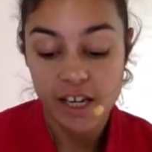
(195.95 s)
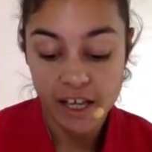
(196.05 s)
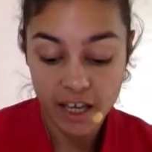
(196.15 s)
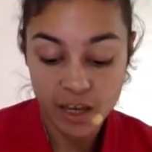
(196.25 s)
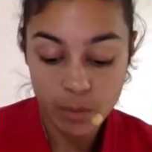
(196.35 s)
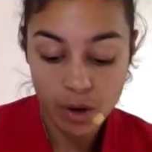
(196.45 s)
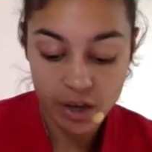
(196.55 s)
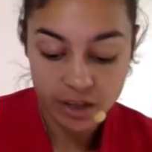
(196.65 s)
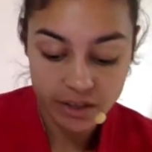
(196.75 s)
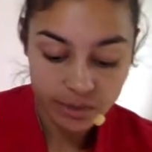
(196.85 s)
key
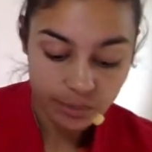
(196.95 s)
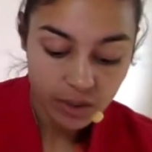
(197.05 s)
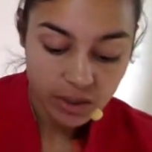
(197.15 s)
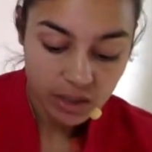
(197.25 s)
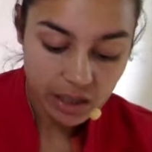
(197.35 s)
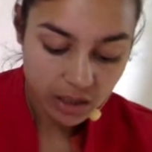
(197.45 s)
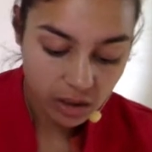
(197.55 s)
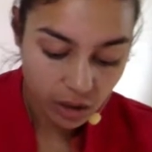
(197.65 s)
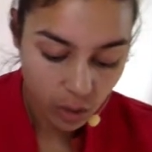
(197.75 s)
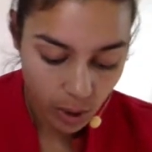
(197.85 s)
words. So let's
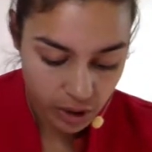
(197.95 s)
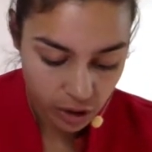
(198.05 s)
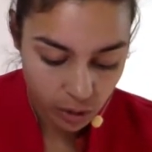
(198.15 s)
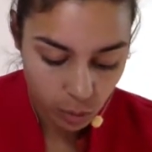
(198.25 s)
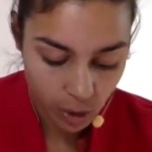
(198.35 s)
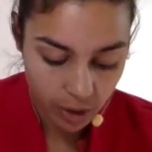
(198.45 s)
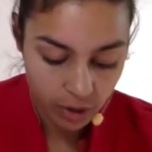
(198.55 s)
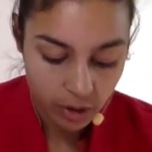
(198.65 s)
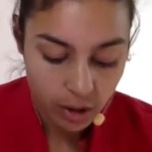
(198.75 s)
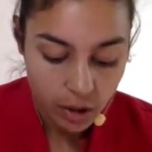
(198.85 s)
look at question 1.